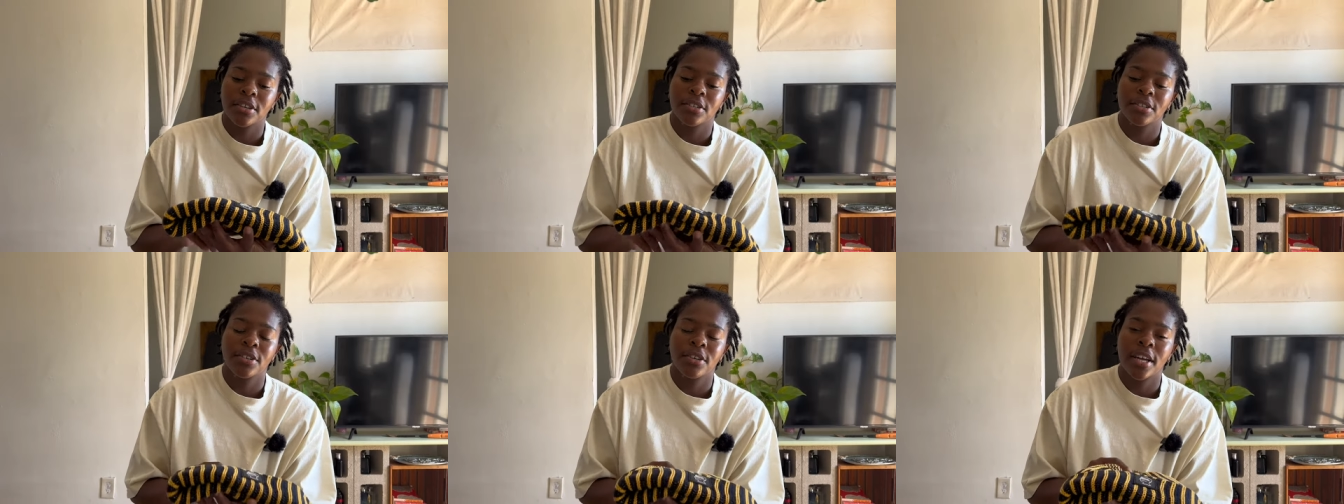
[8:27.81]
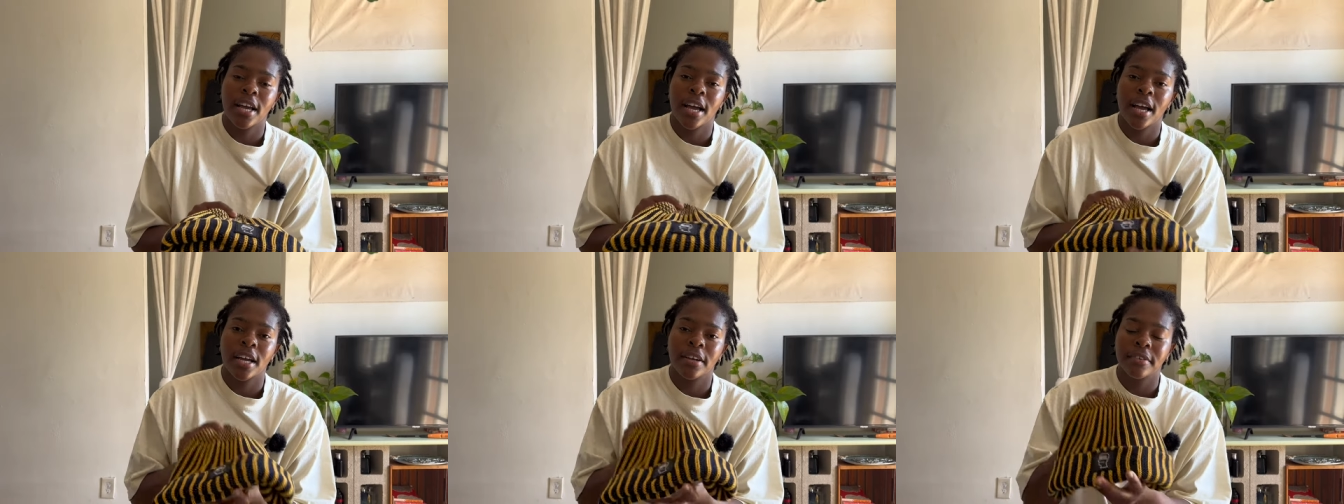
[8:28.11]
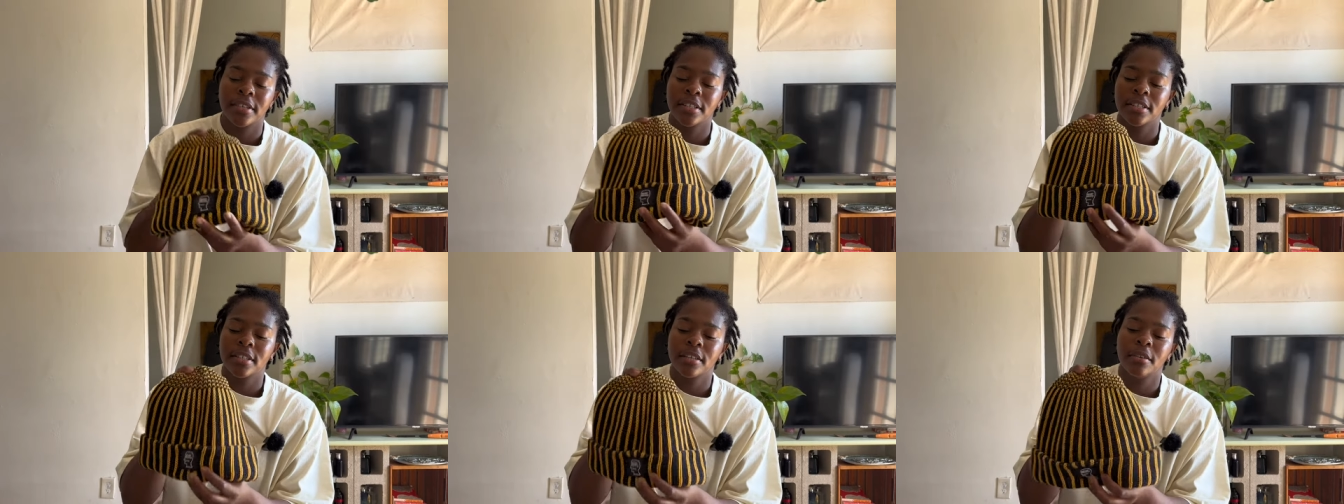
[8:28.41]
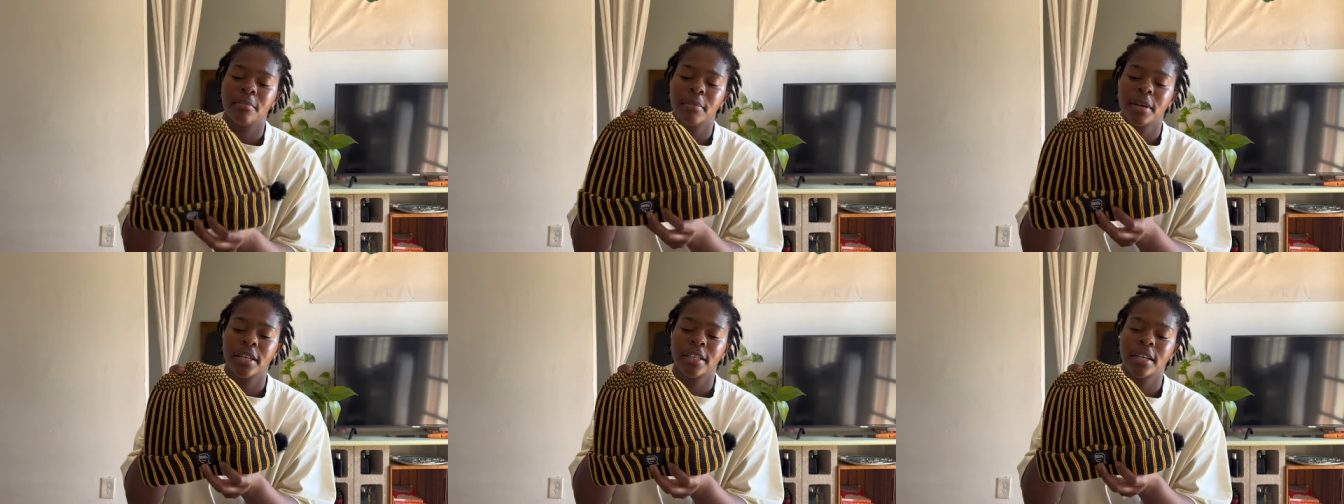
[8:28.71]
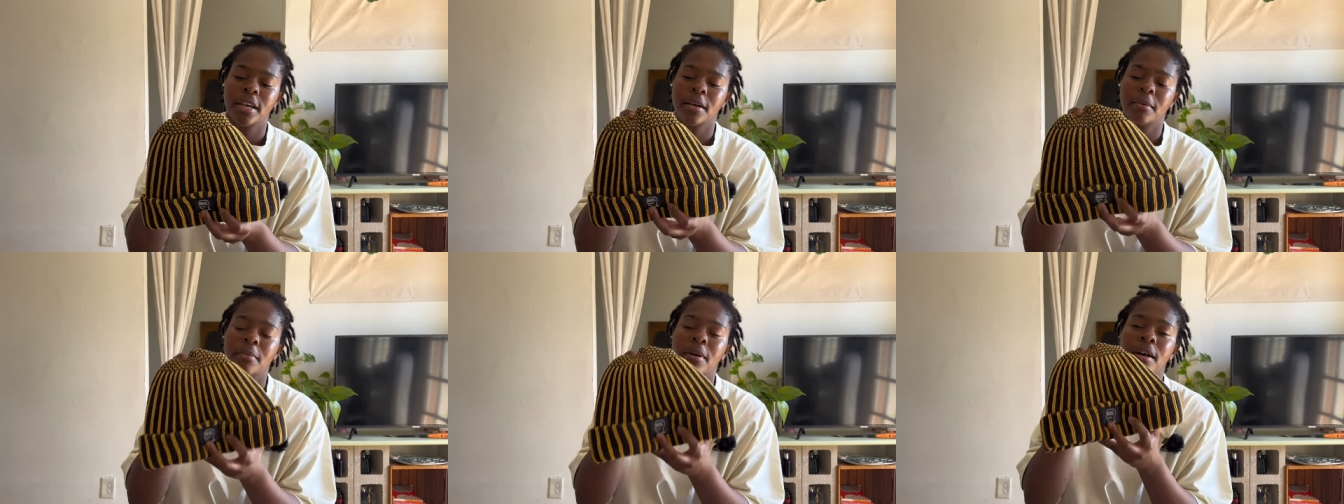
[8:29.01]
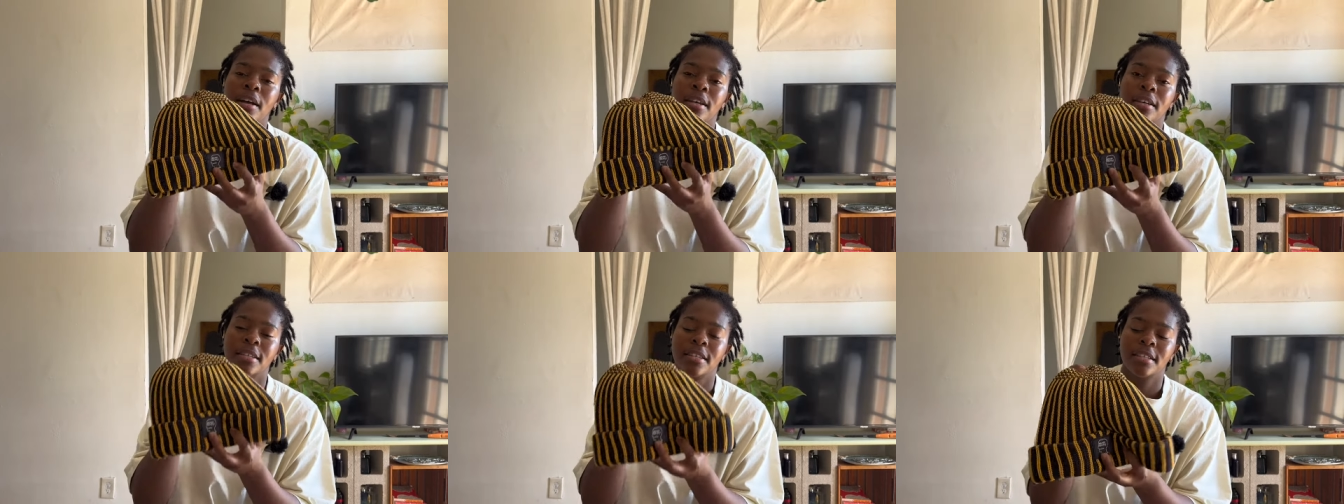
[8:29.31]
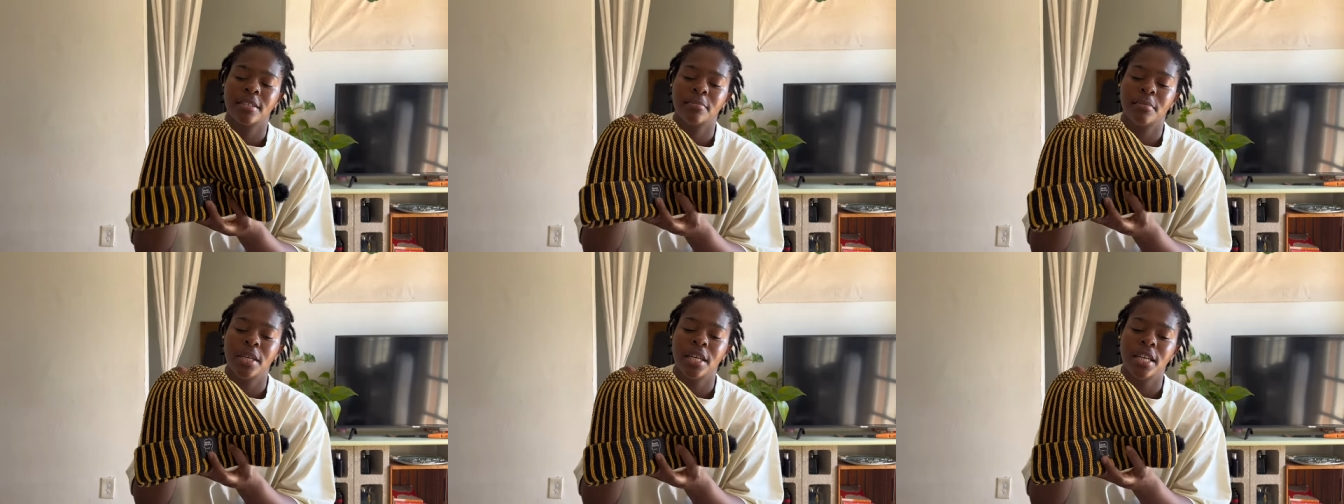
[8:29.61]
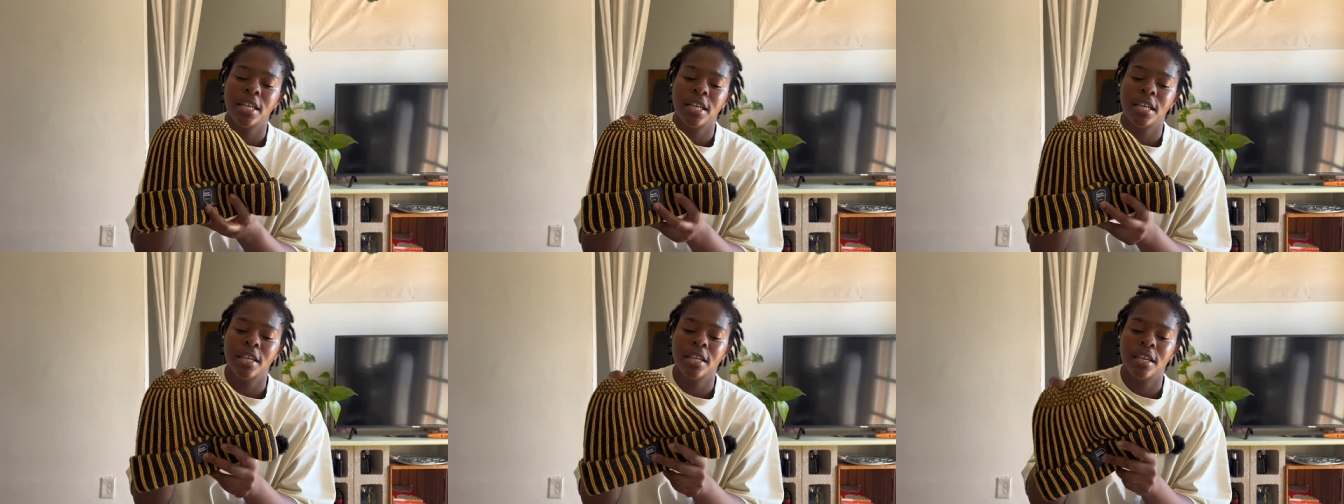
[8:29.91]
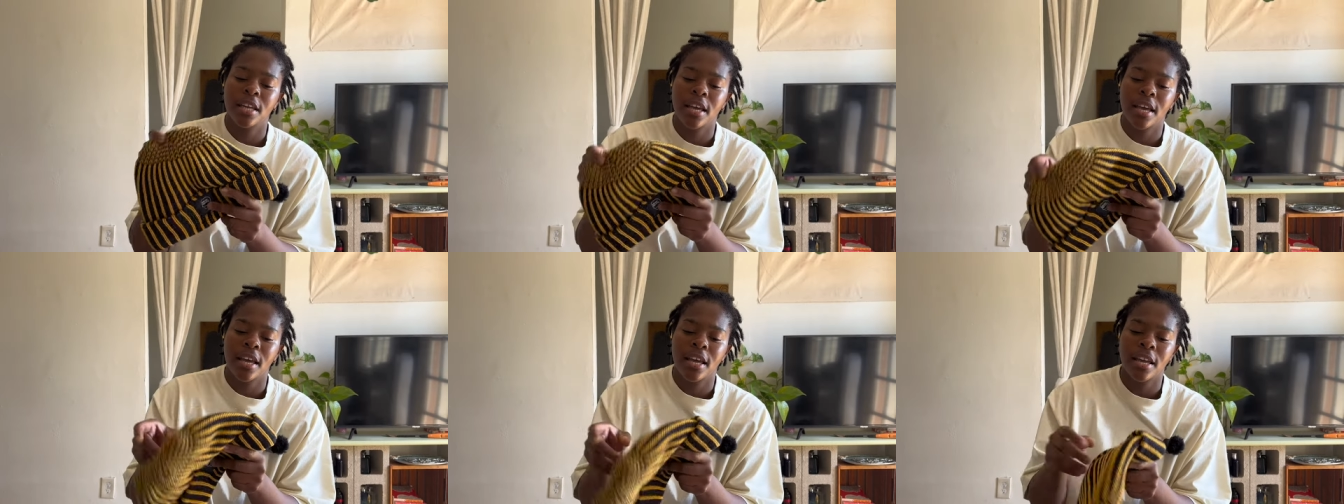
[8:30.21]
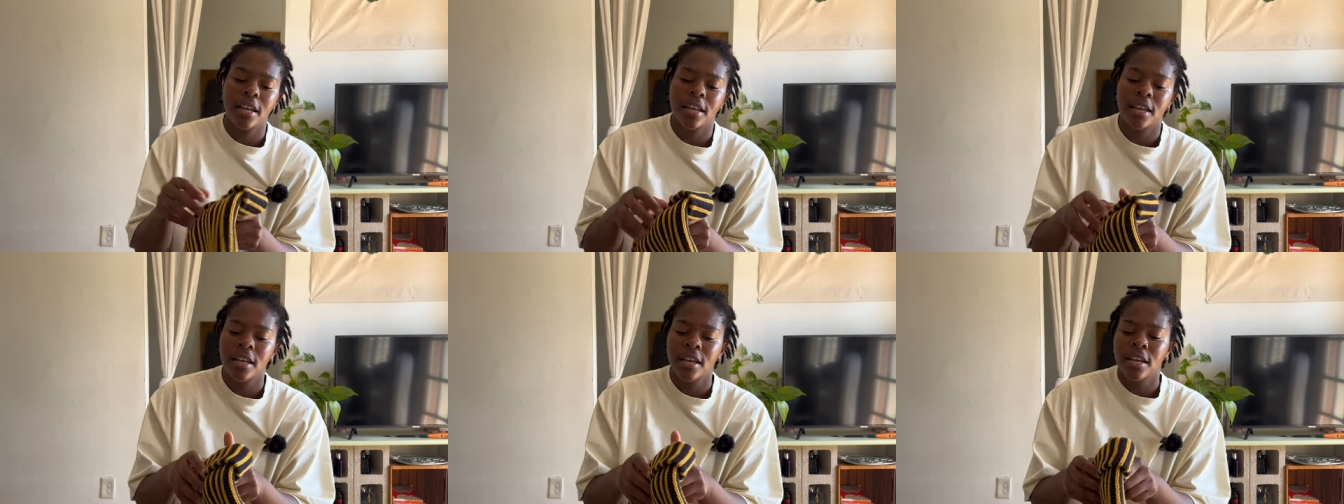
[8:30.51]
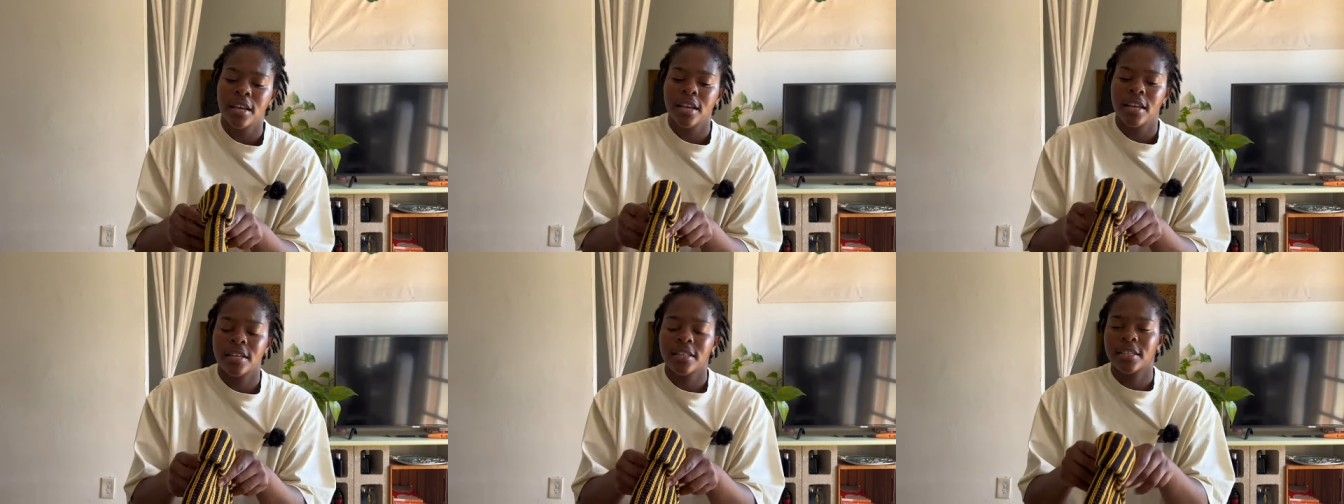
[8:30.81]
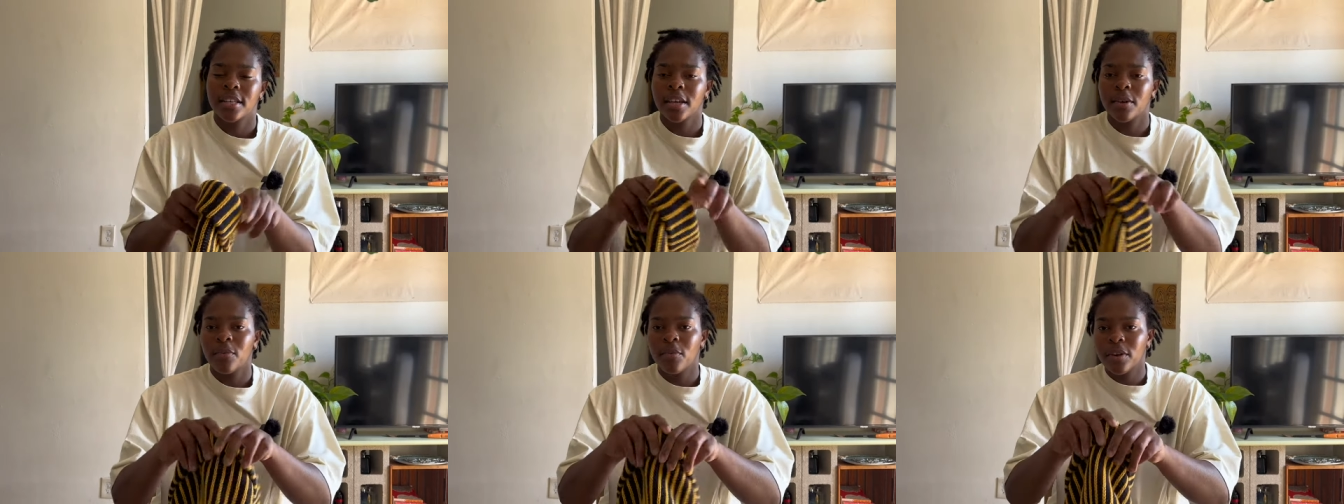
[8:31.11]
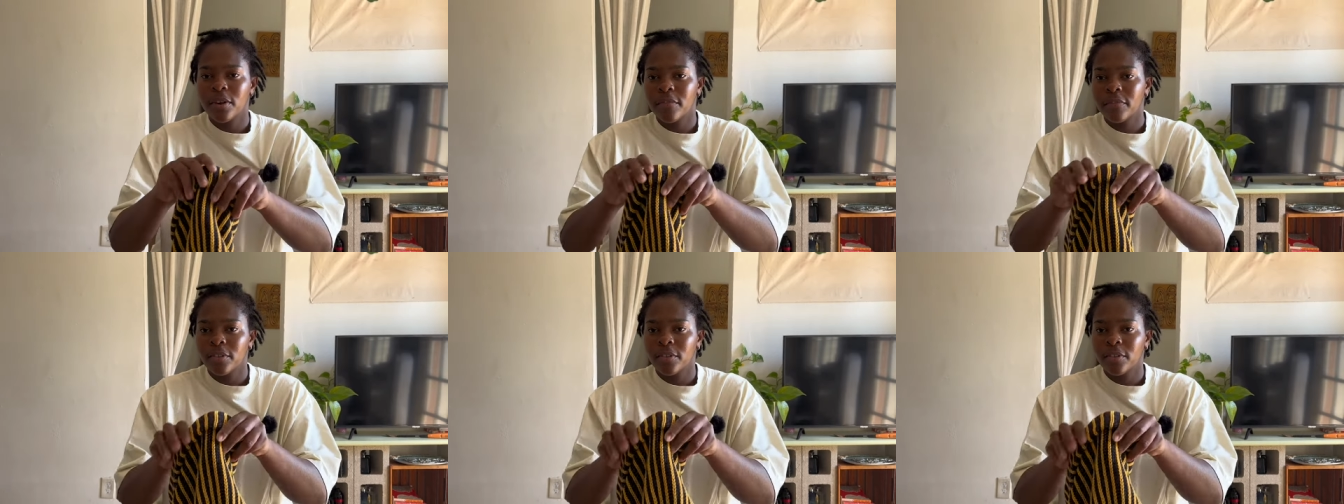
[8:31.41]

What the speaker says: So yeah, I recently picked up this beanie and it's like one of